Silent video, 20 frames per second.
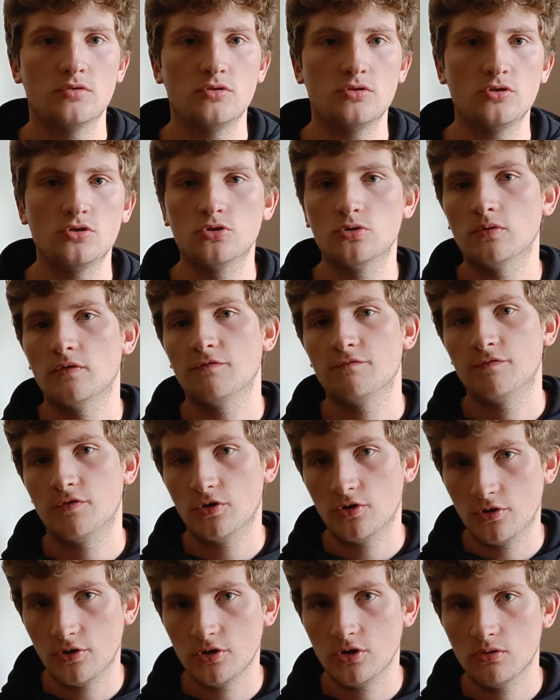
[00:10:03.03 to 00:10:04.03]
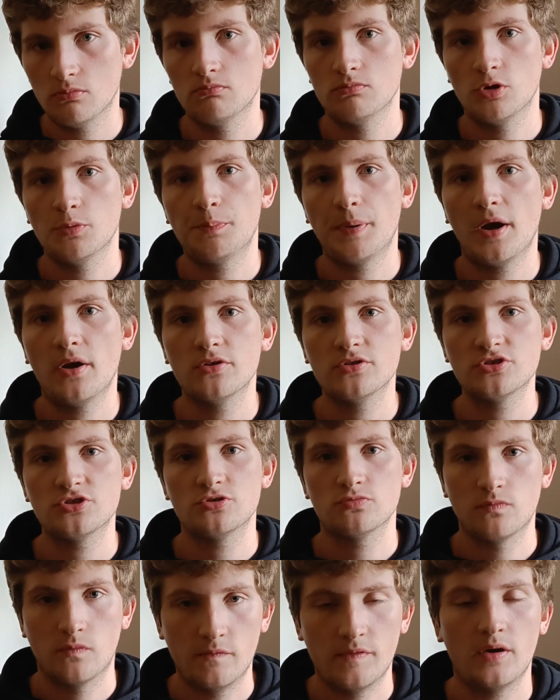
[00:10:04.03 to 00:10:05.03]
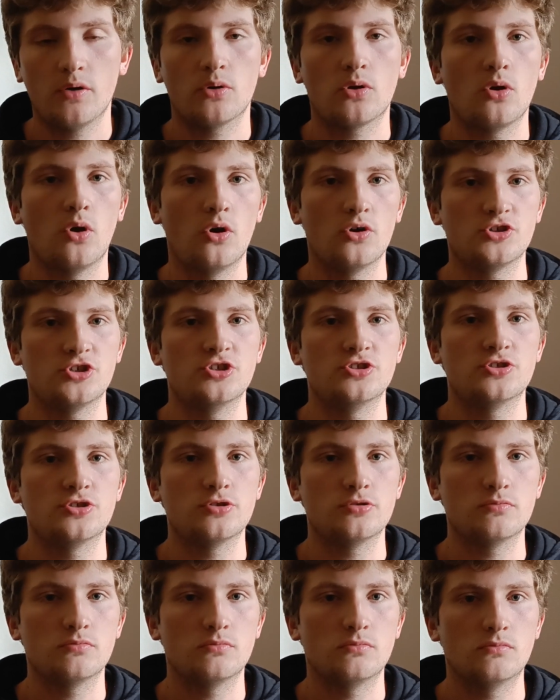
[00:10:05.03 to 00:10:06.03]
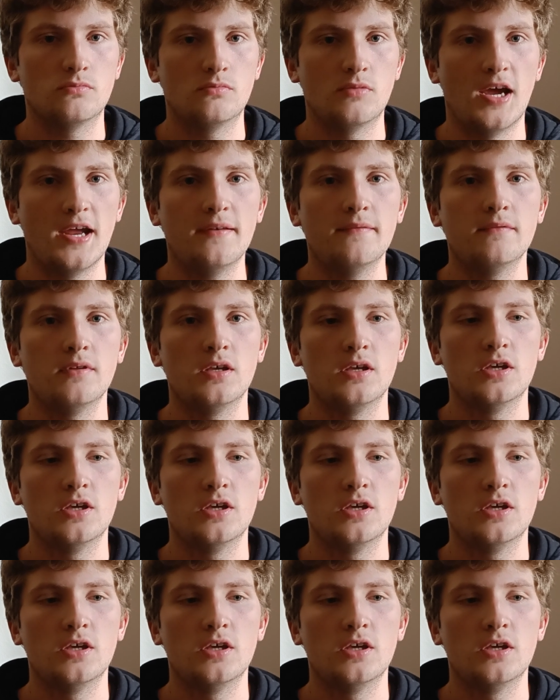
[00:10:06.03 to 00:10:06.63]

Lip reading: Your parents were very cautious, right?